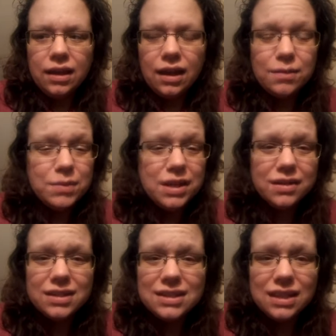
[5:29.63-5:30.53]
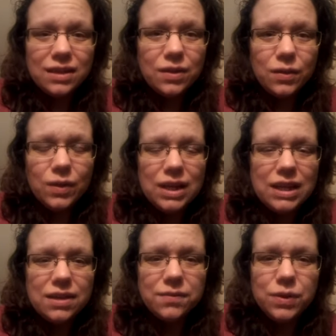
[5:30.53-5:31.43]
I'm here to tell
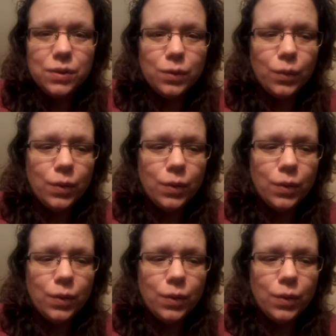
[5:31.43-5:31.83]
any of you